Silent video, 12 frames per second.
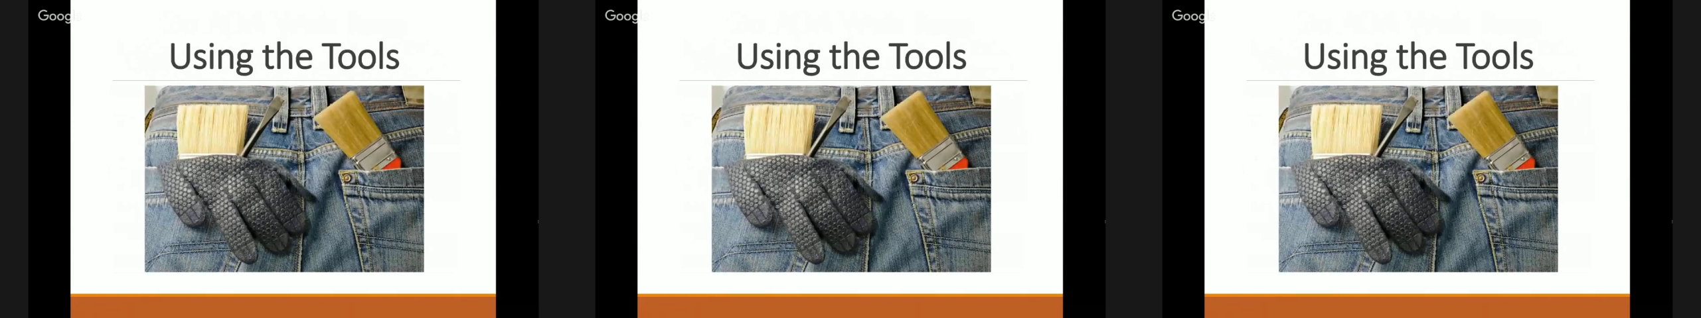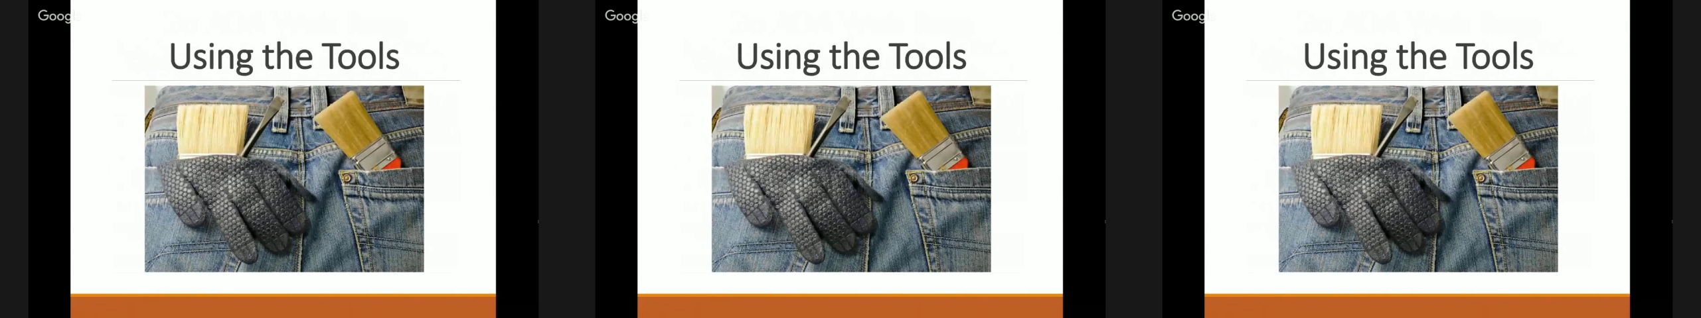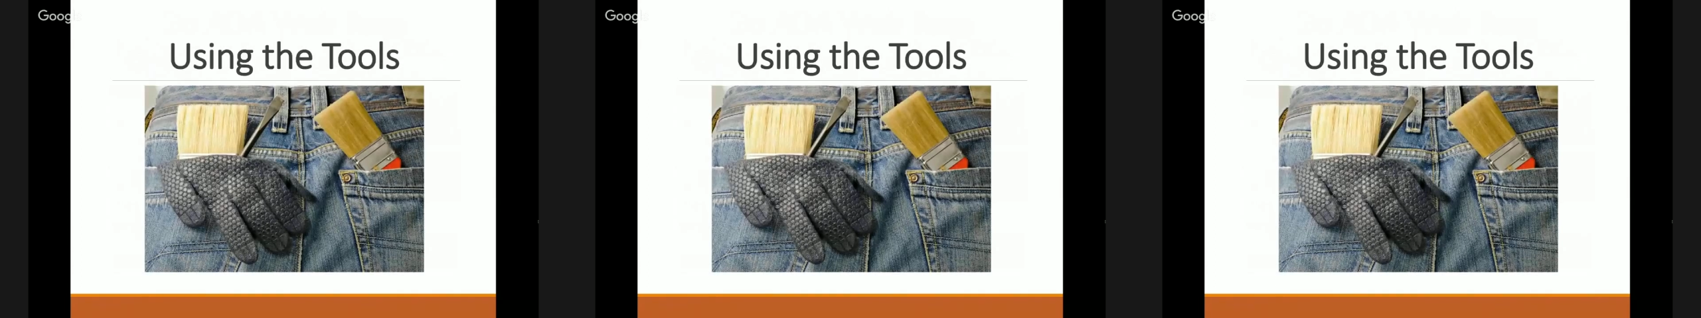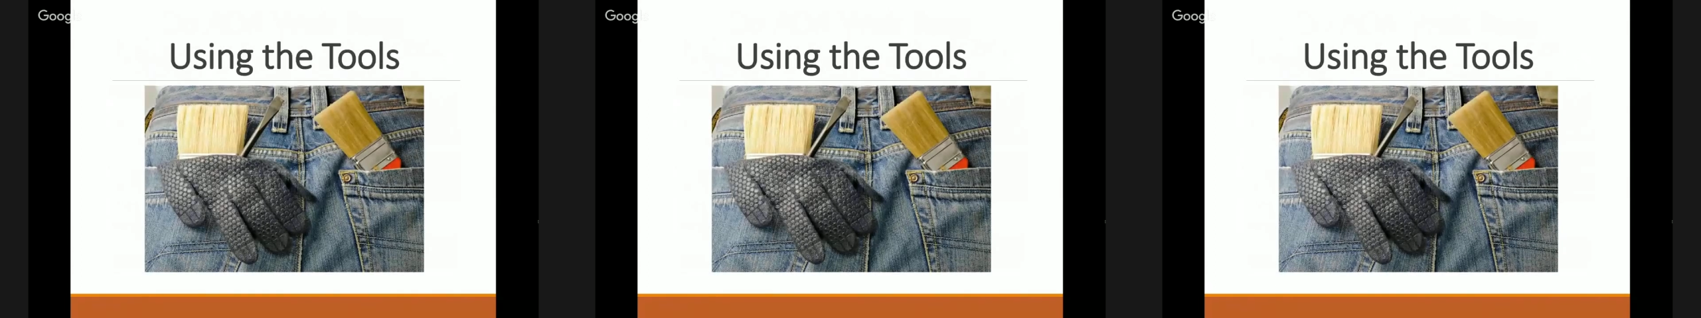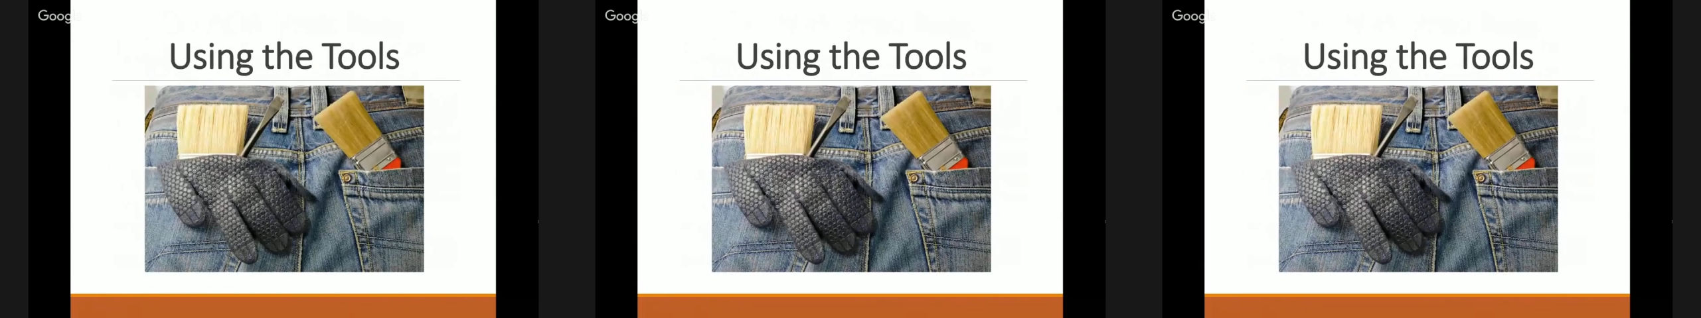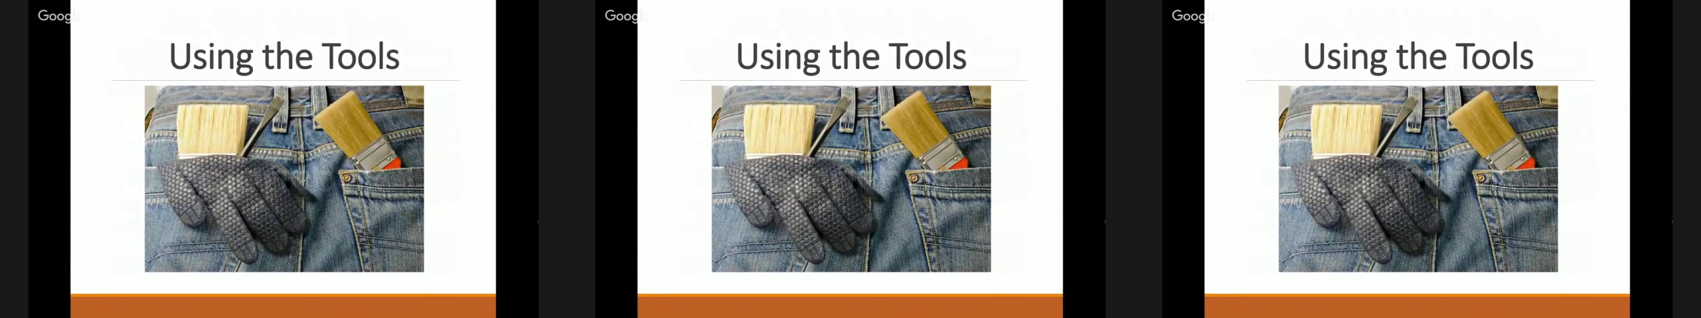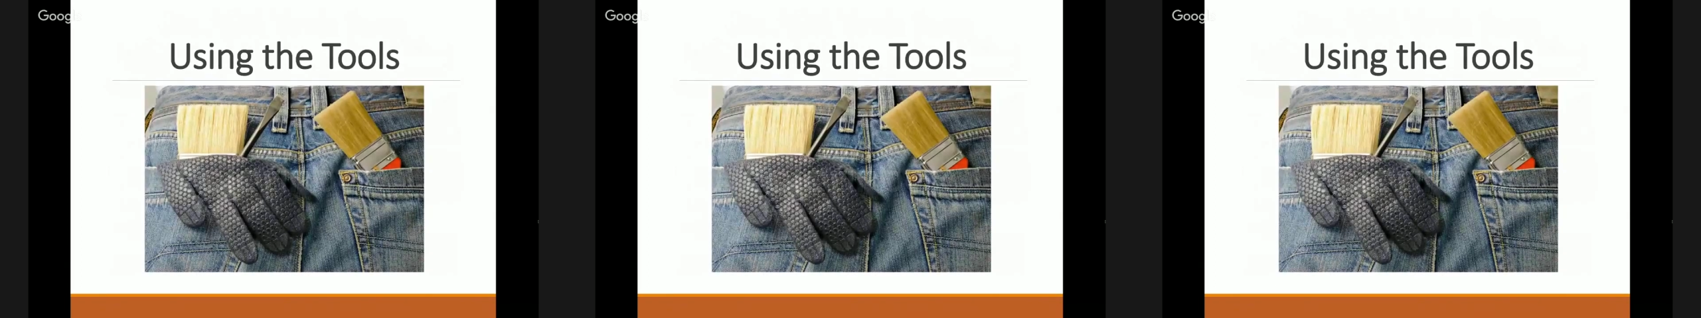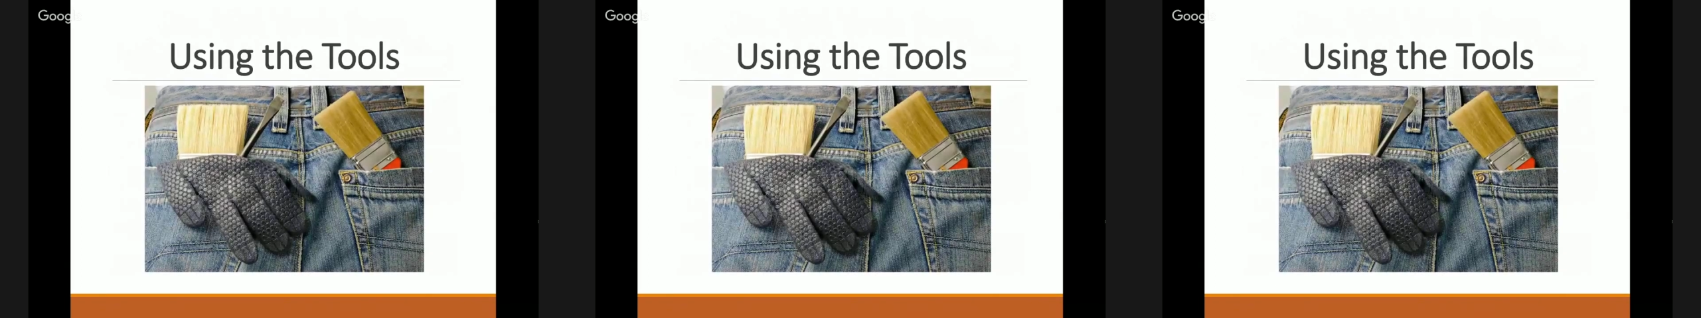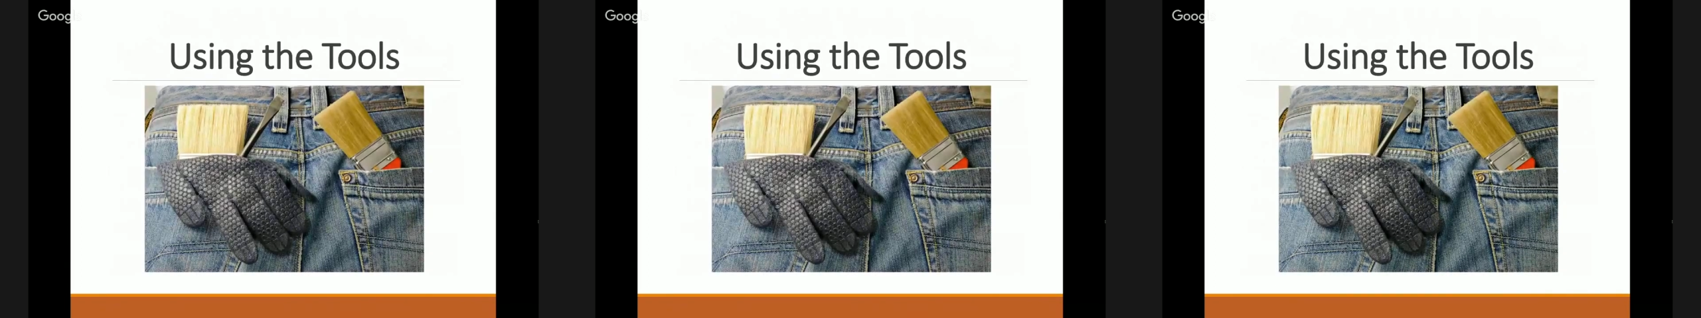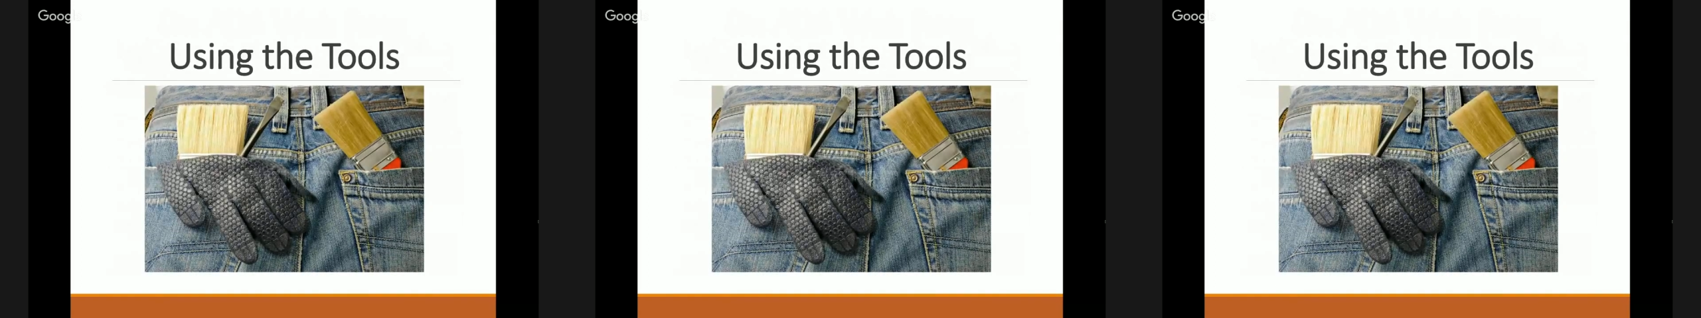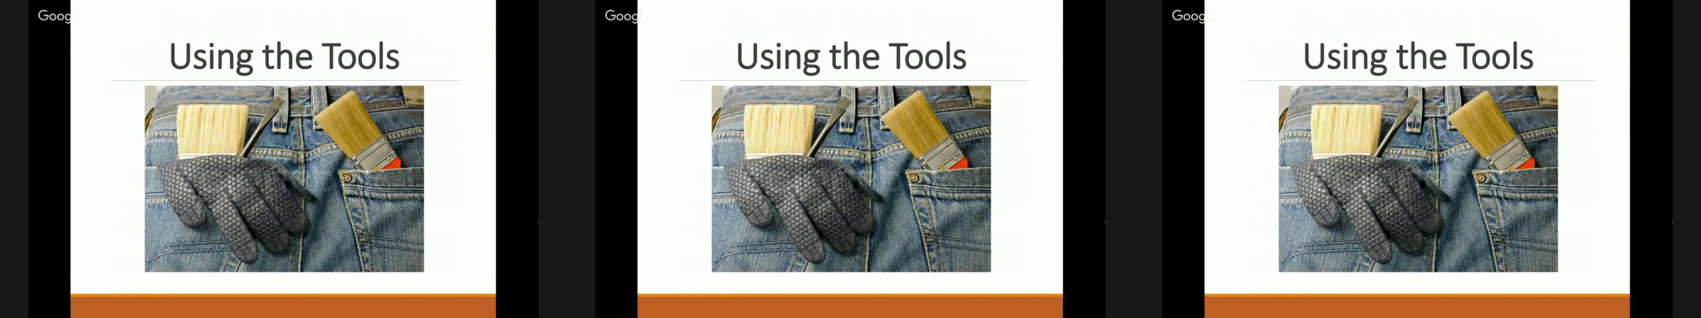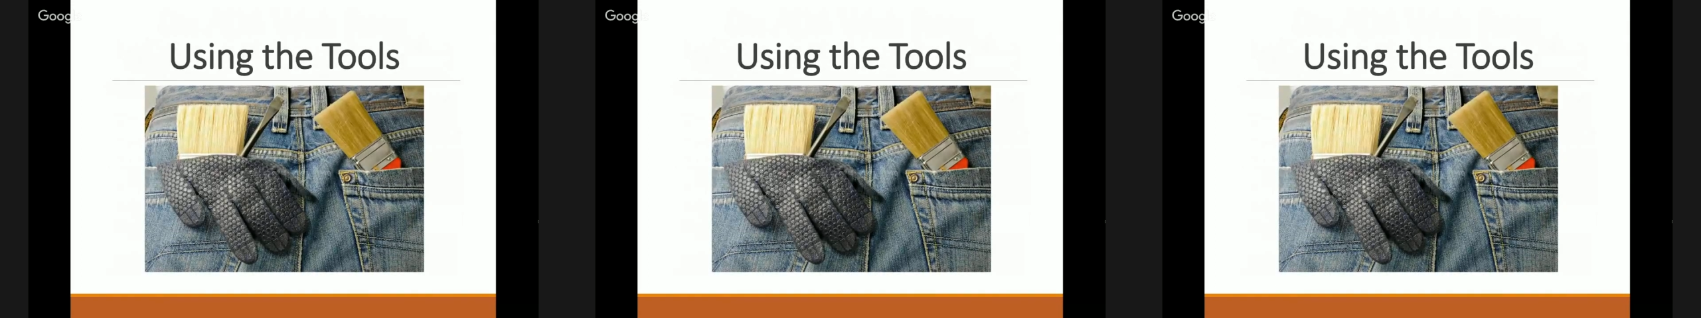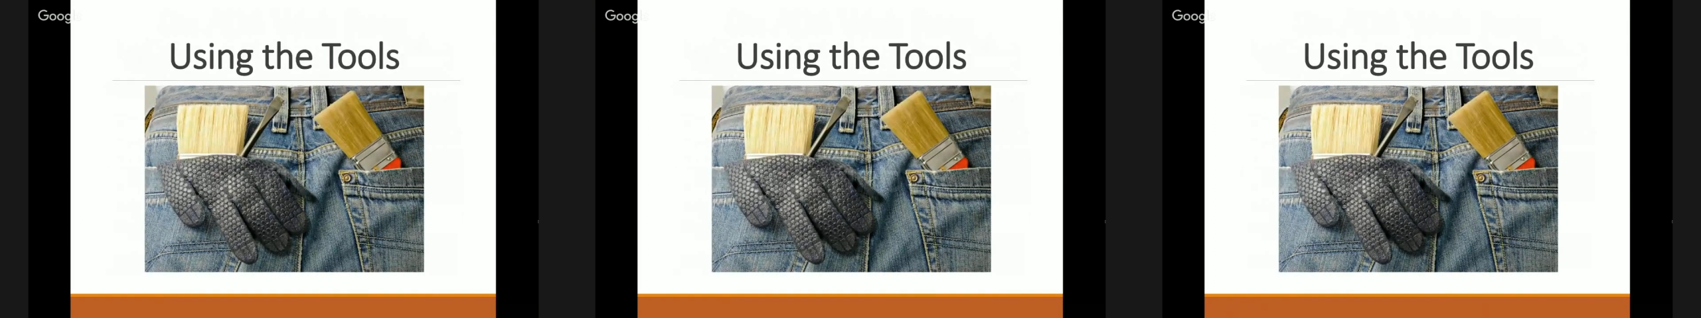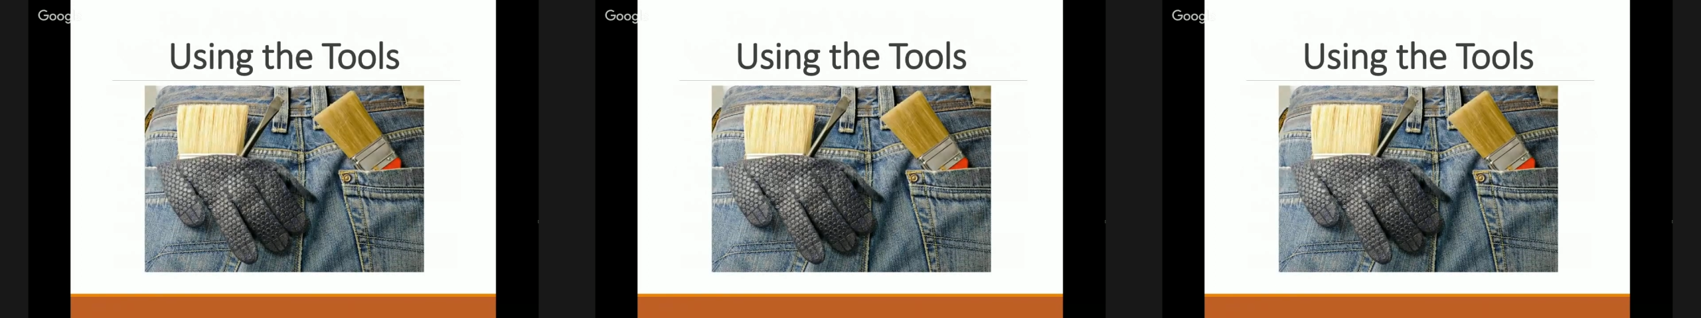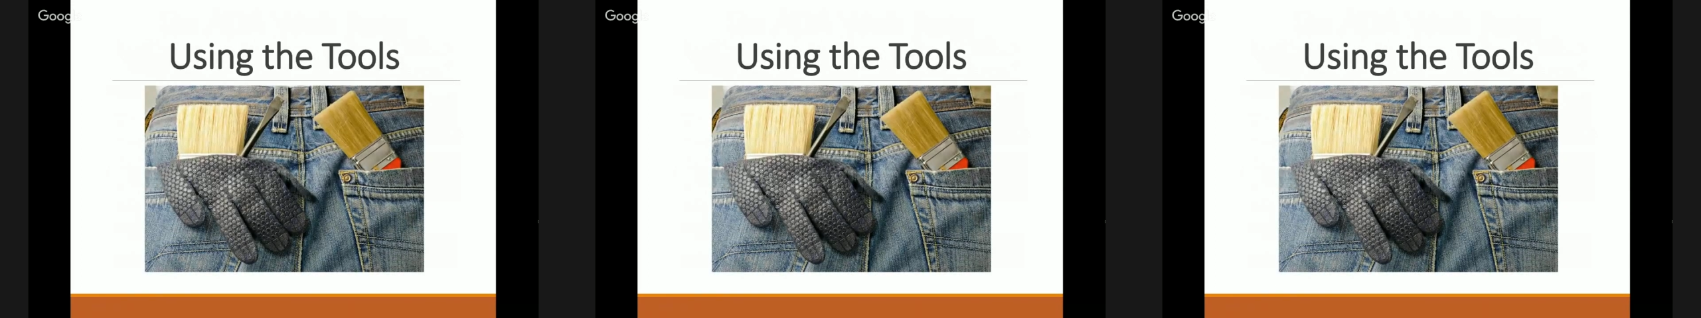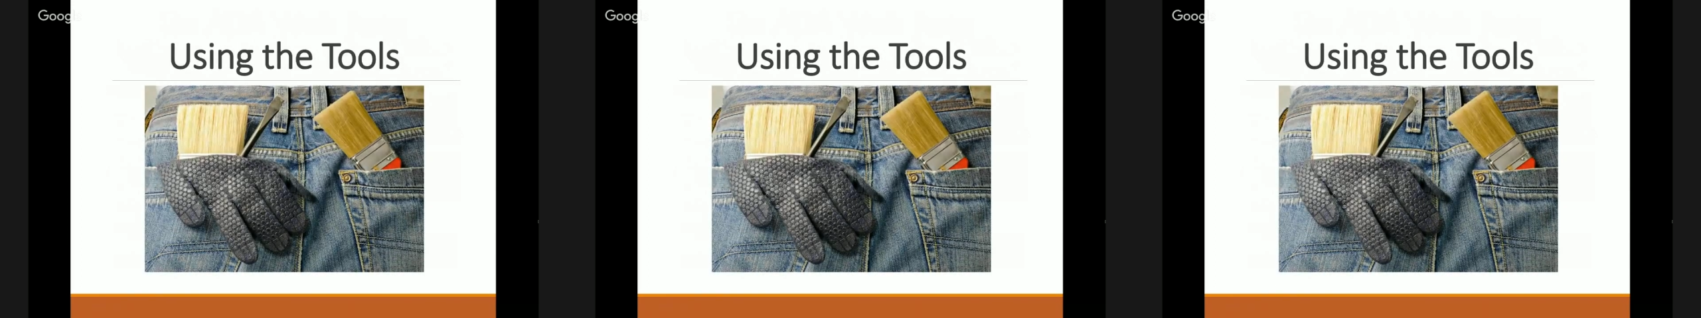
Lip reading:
No face is visible, so there are no lips to read.